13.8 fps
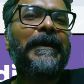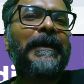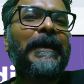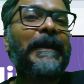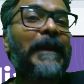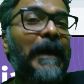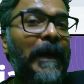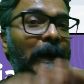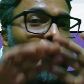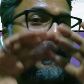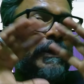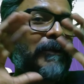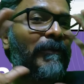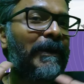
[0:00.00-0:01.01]
and how
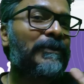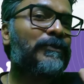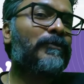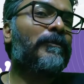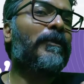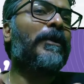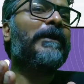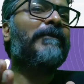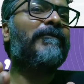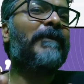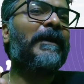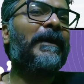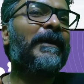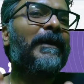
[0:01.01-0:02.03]
he tries to
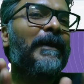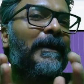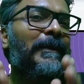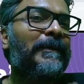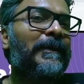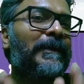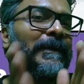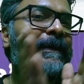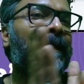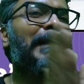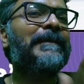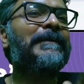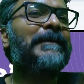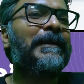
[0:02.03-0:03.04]
modify the
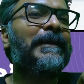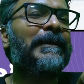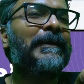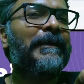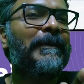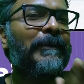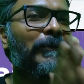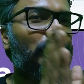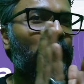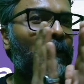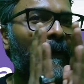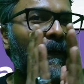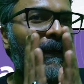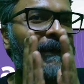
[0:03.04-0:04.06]
candidate
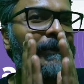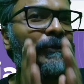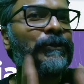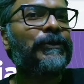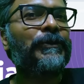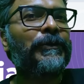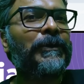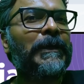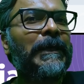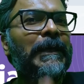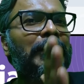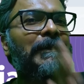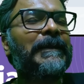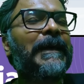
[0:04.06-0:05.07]
to ensure
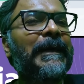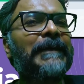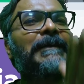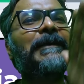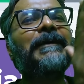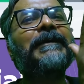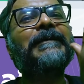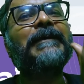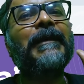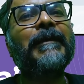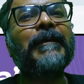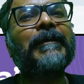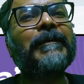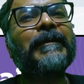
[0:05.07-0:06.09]
that the
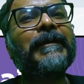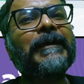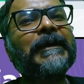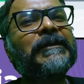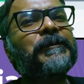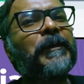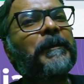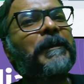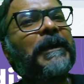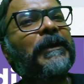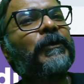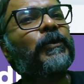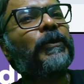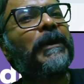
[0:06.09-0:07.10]
learner is
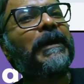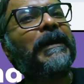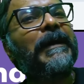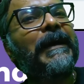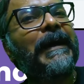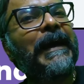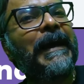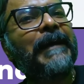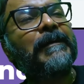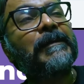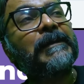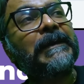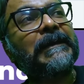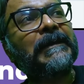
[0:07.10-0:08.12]
prepared to
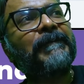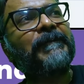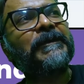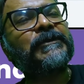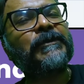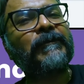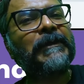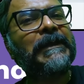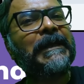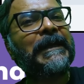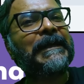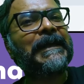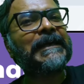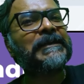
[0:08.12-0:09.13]
handle the toughest of the
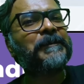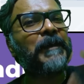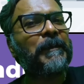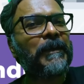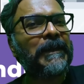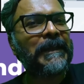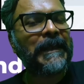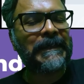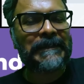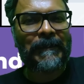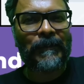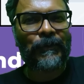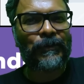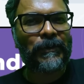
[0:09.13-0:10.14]
direct tax paper in the
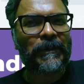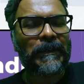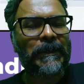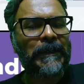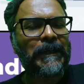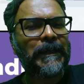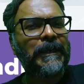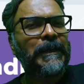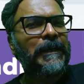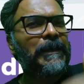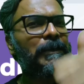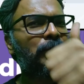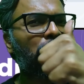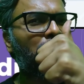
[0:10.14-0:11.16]
examination.
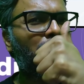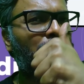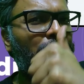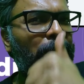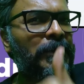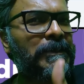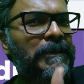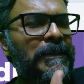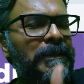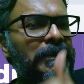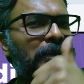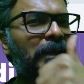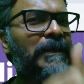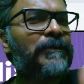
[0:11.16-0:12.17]
So the first
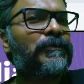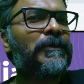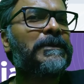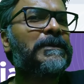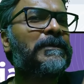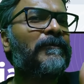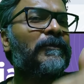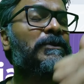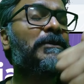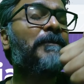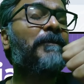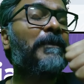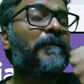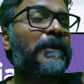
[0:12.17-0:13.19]
stage, students, which is the
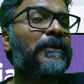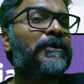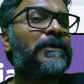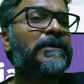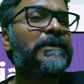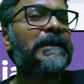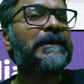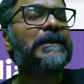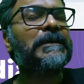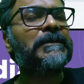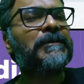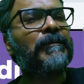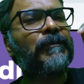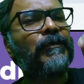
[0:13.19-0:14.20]
preparation stage, is
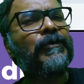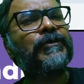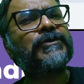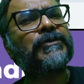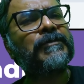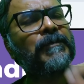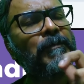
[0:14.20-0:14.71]
the most